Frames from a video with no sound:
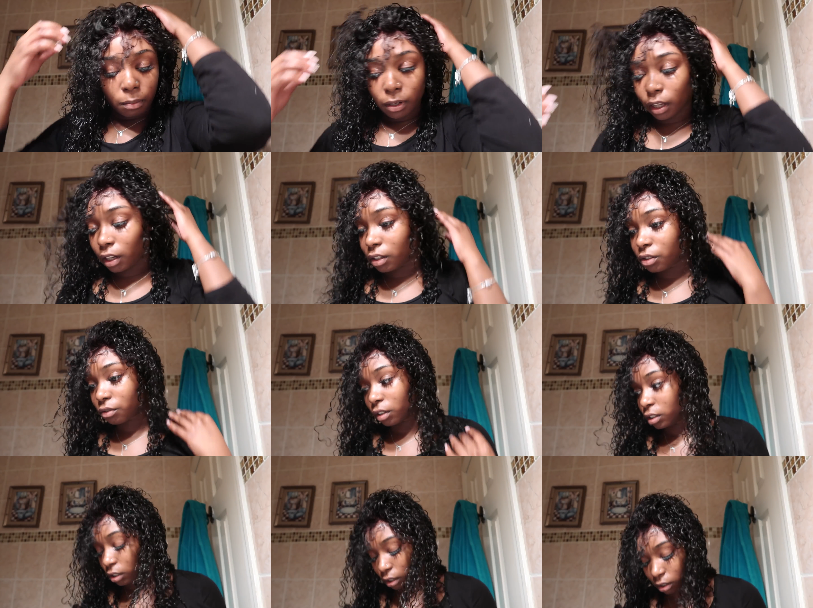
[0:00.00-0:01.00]
I'm gonna get a
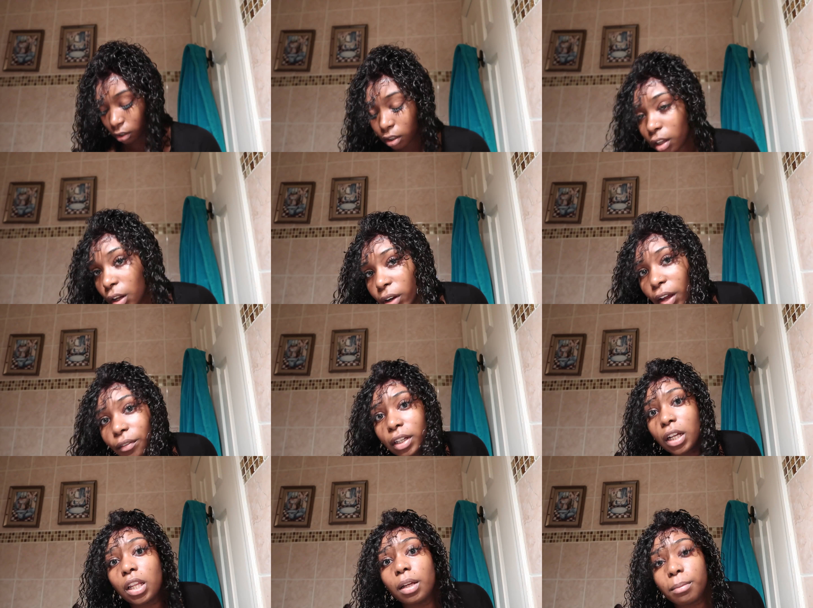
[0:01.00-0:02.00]
scrunchie. I don't have
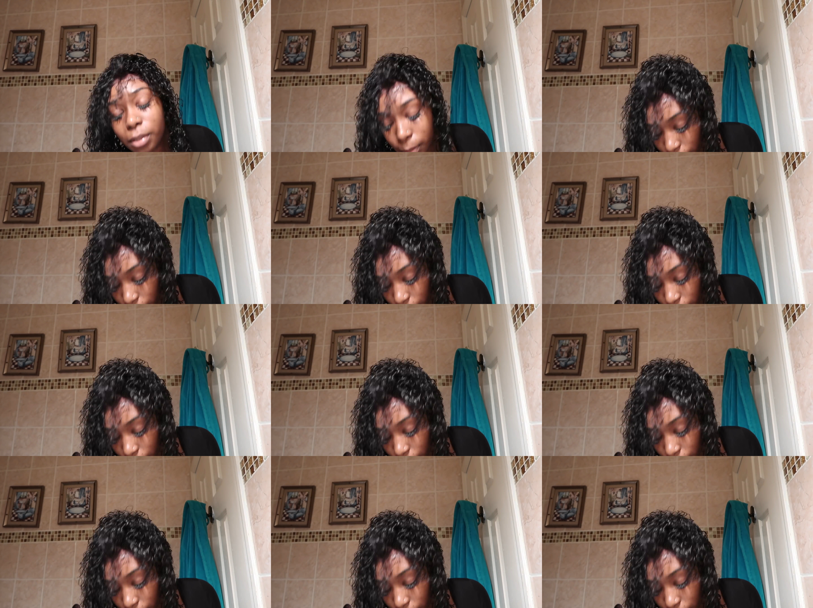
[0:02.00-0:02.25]
any clips,